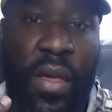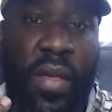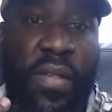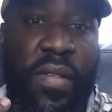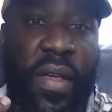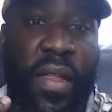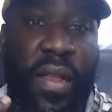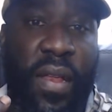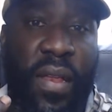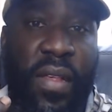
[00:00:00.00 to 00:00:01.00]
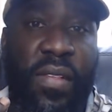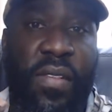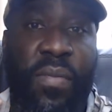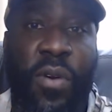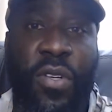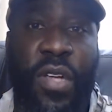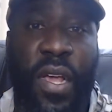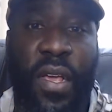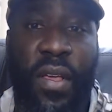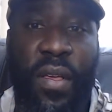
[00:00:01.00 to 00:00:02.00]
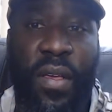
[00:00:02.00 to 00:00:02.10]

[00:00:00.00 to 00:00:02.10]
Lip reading: He said, this is Moshe.